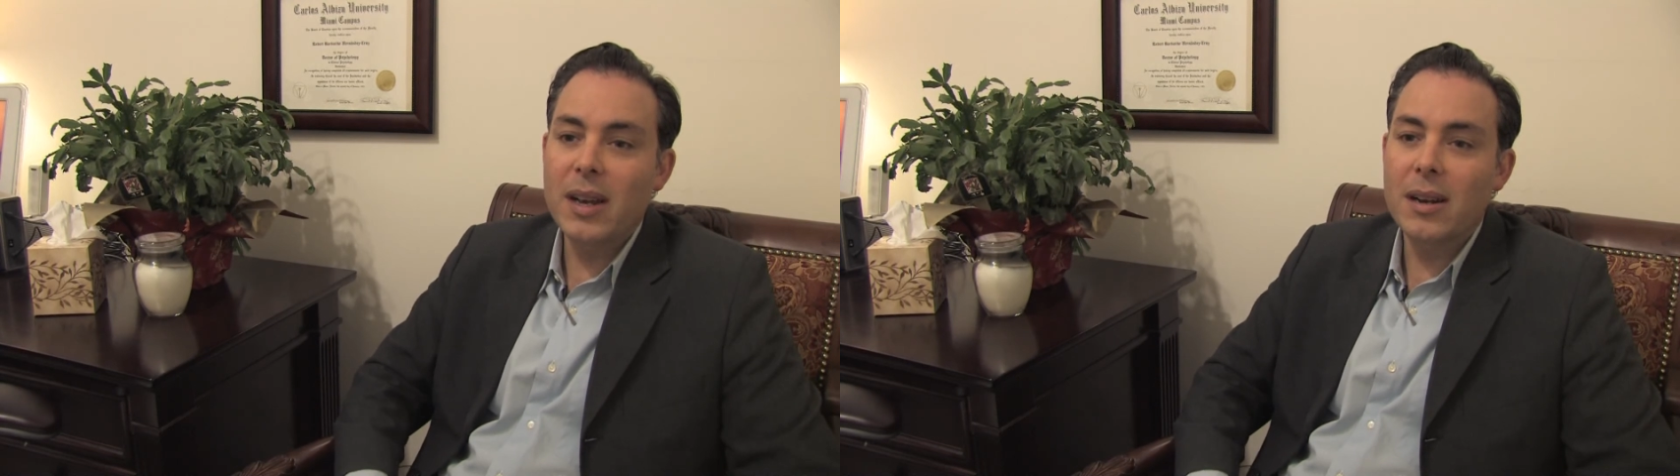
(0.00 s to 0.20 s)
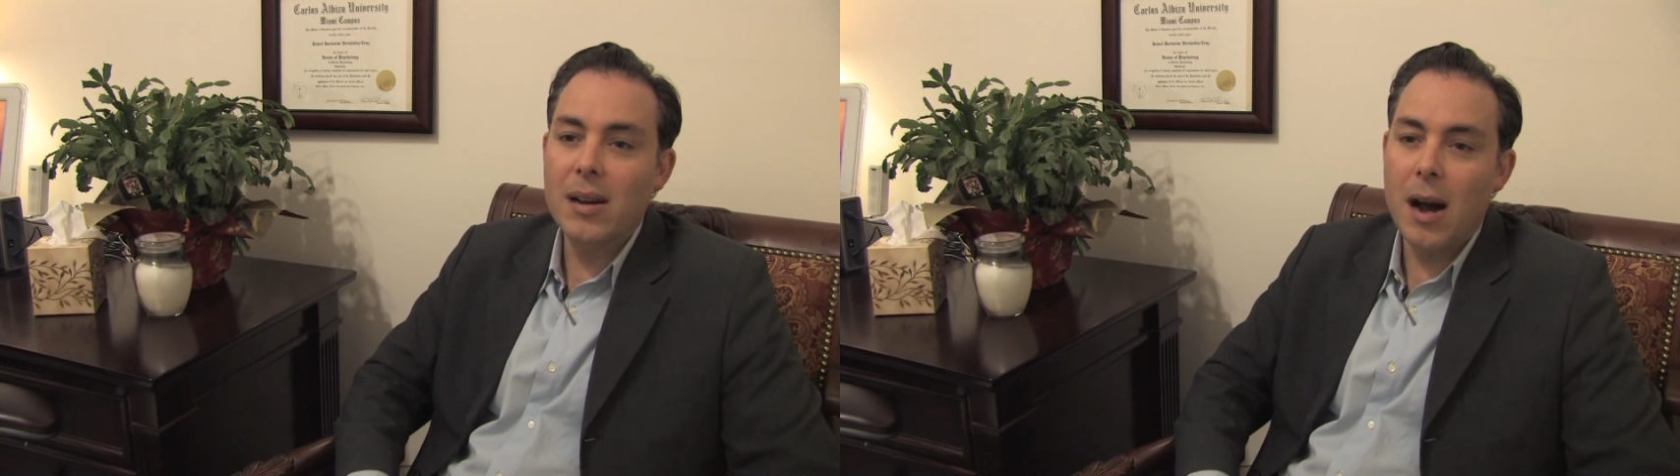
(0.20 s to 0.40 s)

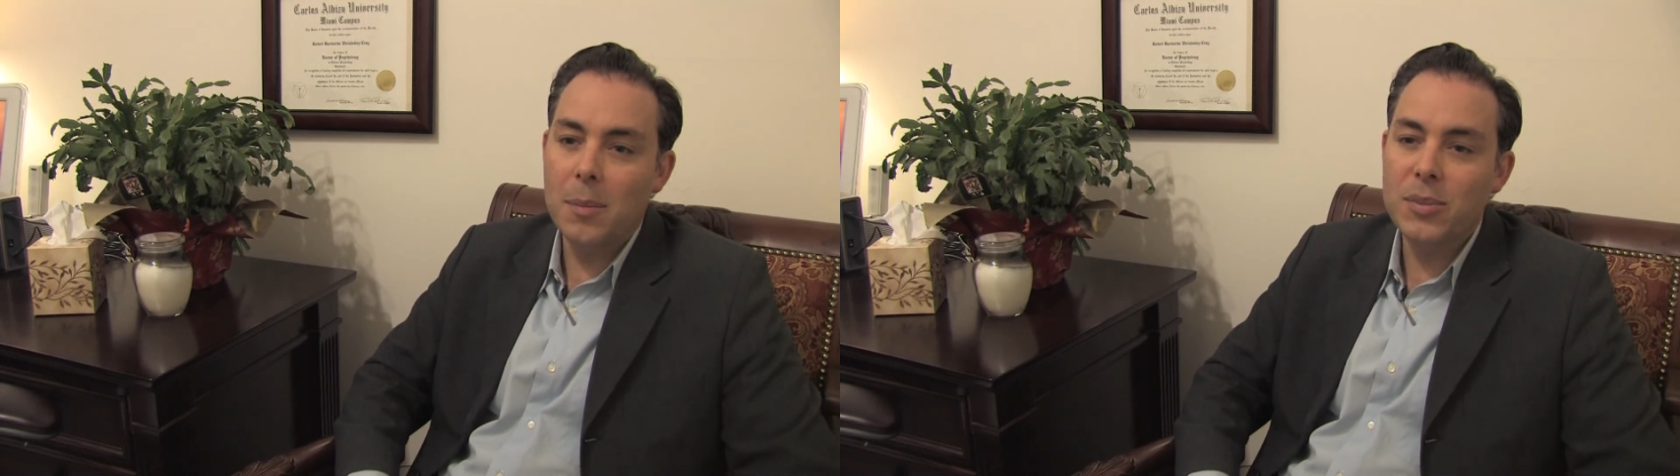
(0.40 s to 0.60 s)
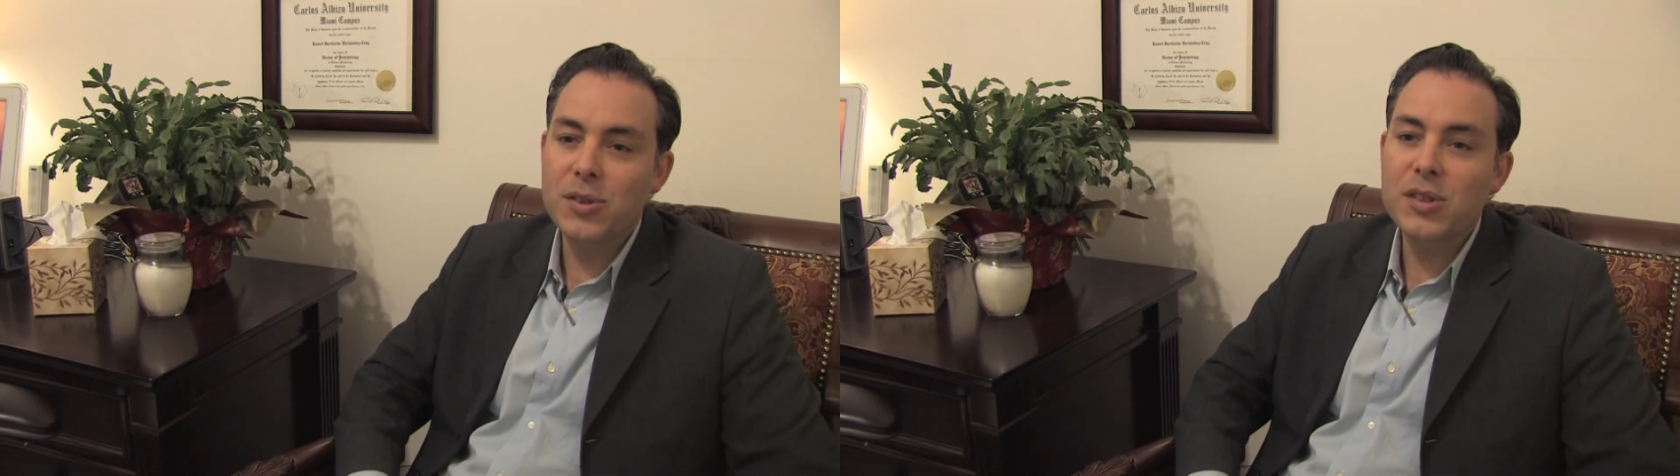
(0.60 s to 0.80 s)

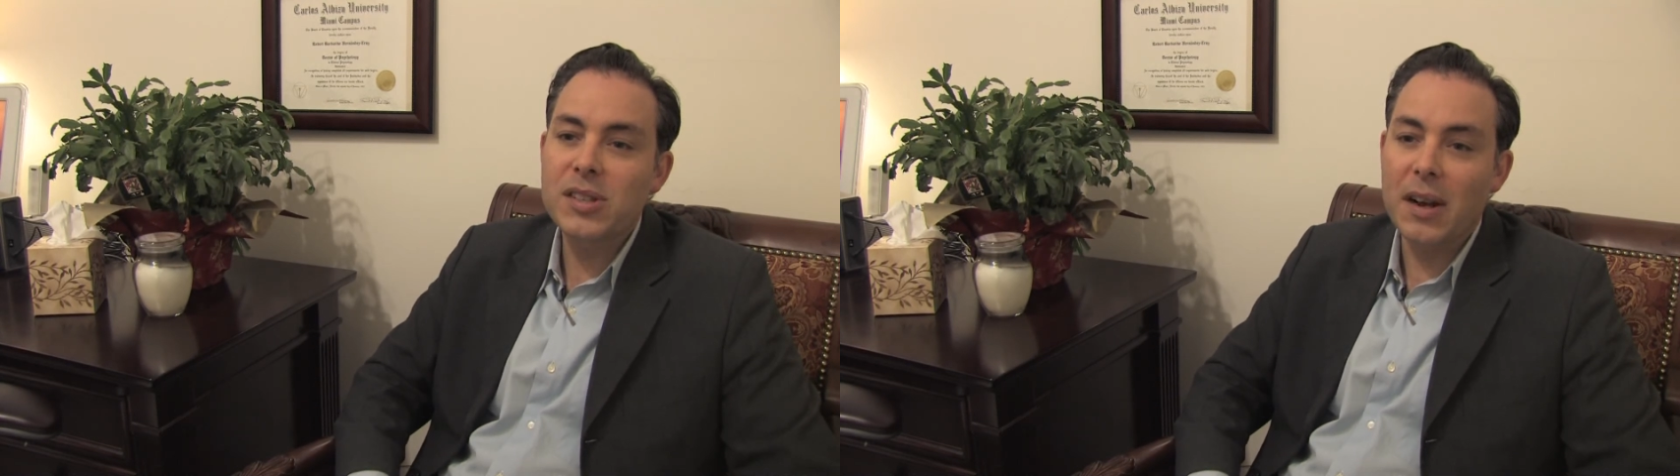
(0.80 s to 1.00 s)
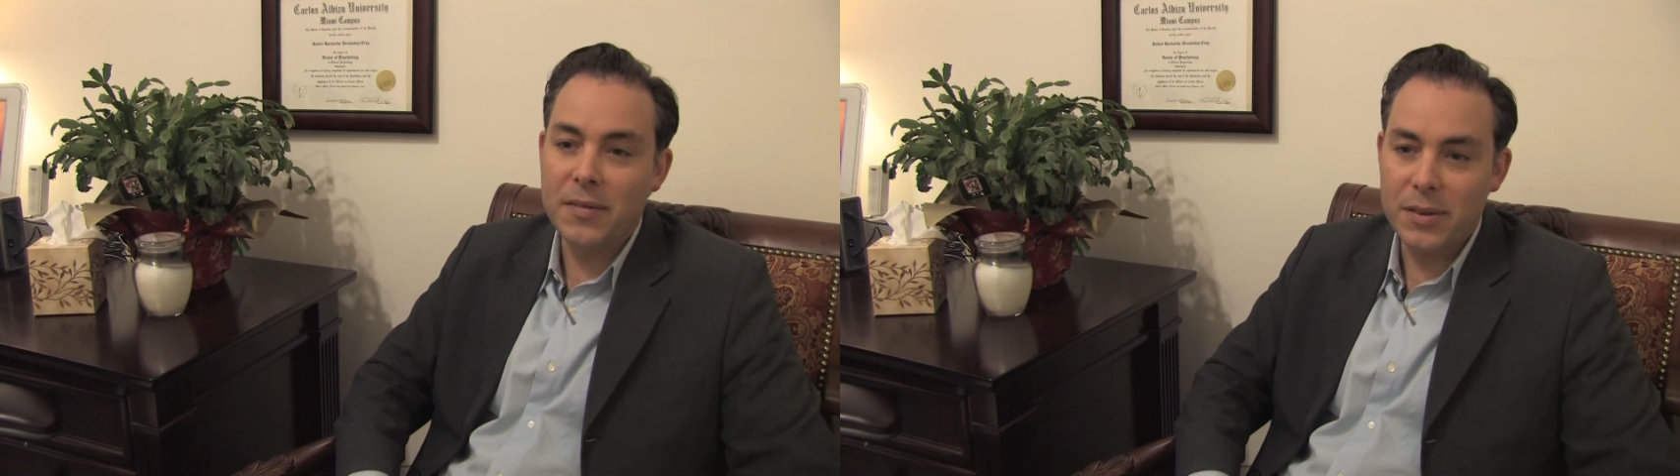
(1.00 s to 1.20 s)
accomplished
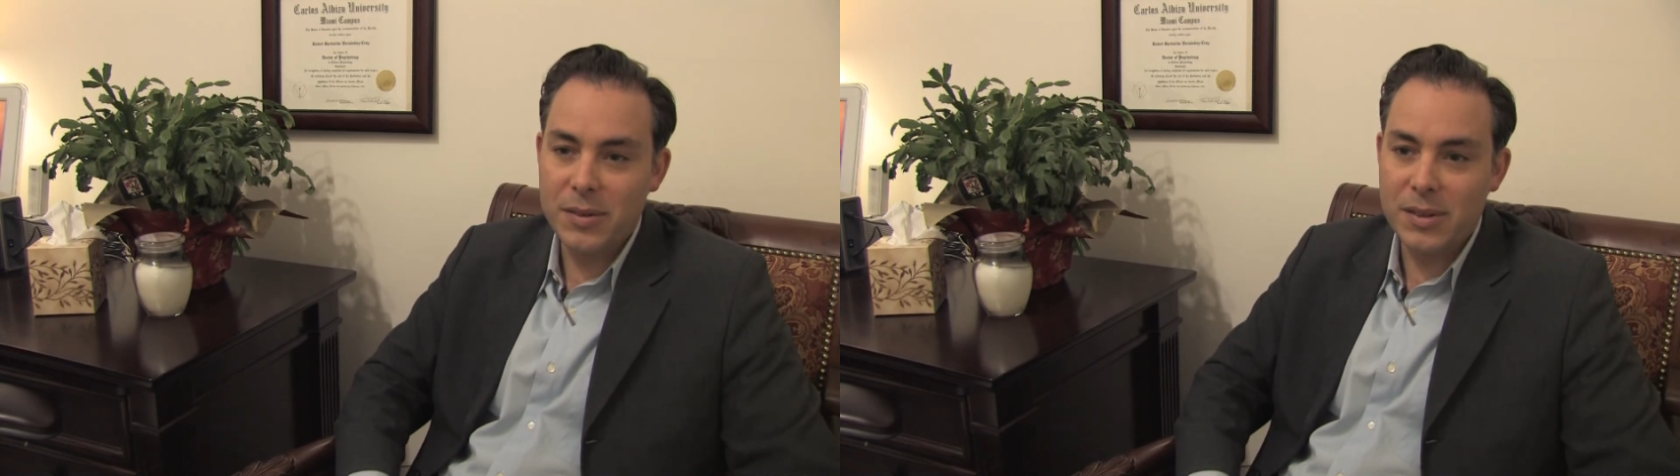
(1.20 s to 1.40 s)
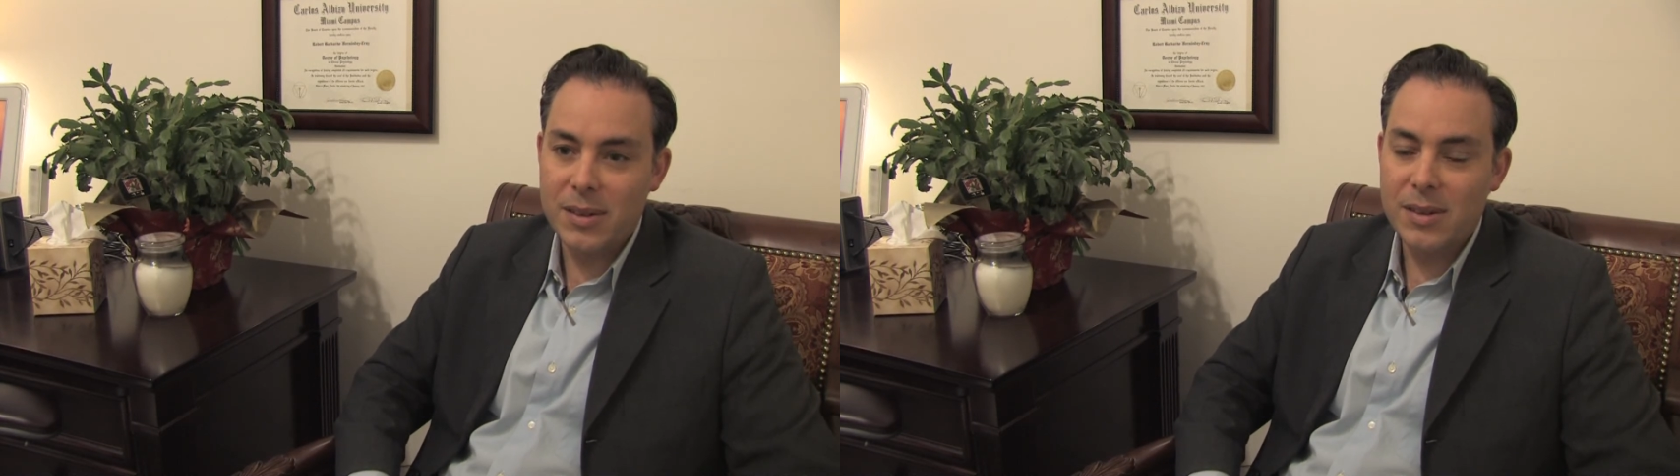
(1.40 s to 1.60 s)
suffers.